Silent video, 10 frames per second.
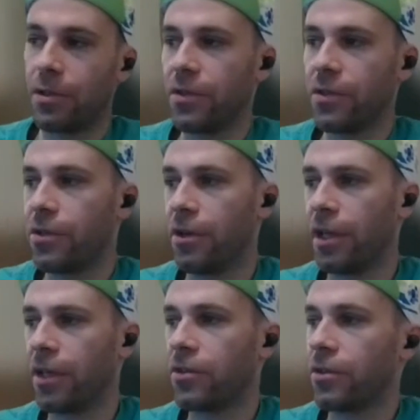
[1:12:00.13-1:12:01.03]
where this is
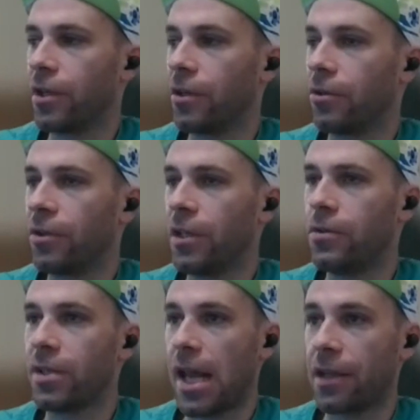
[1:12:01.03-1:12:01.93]
going. So the
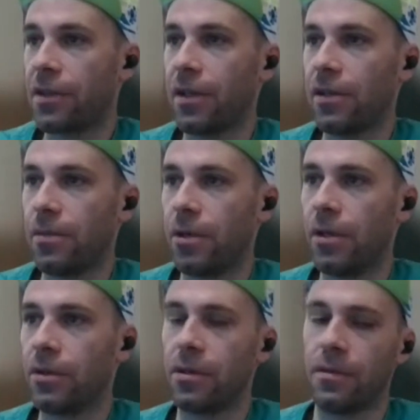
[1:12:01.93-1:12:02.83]
continuous lactate
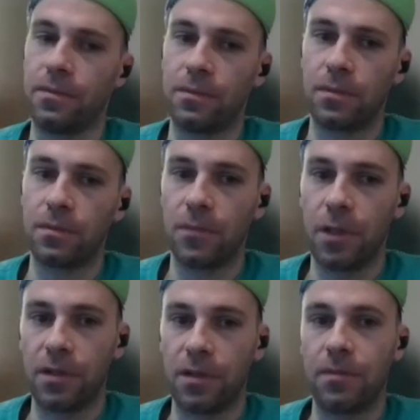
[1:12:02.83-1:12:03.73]
monitor.
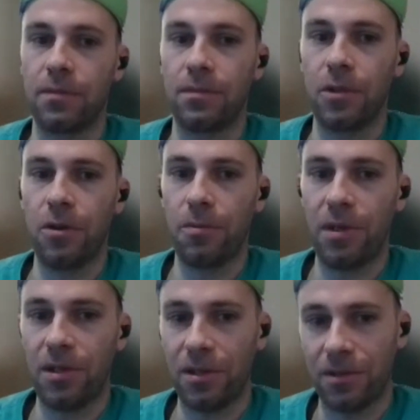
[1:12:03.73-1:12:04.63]
Your
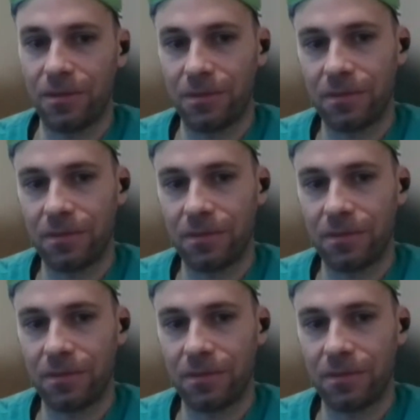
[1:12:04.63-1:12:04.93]
opinion?